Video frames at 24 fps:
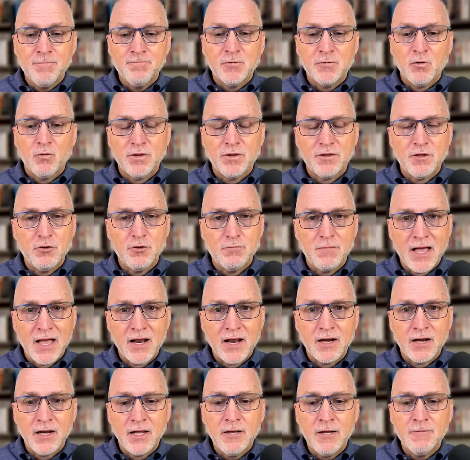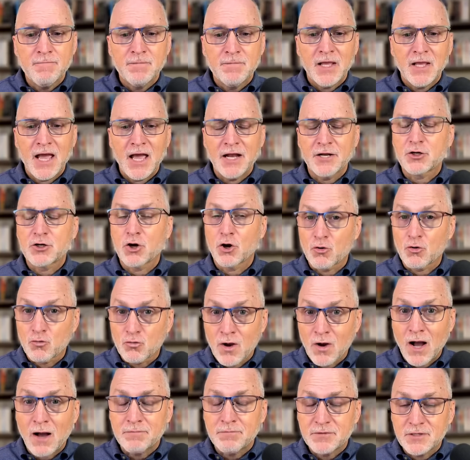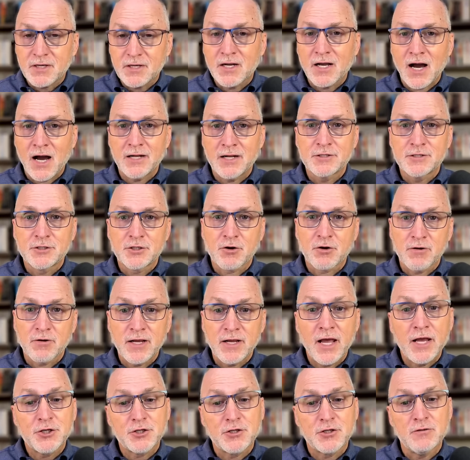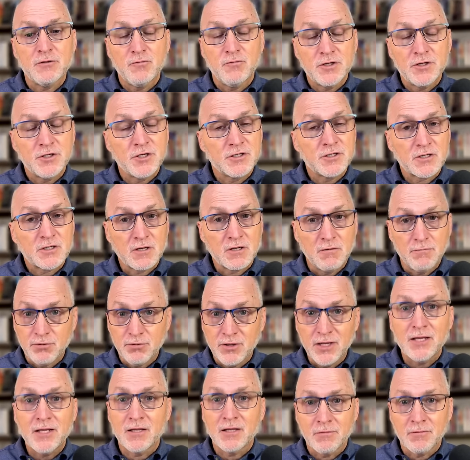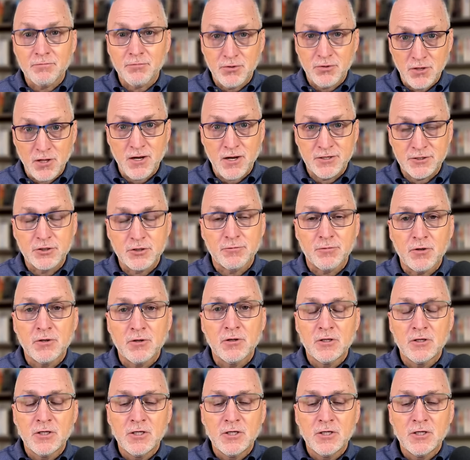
with humanity and corrupt God's creation, which is completely plausible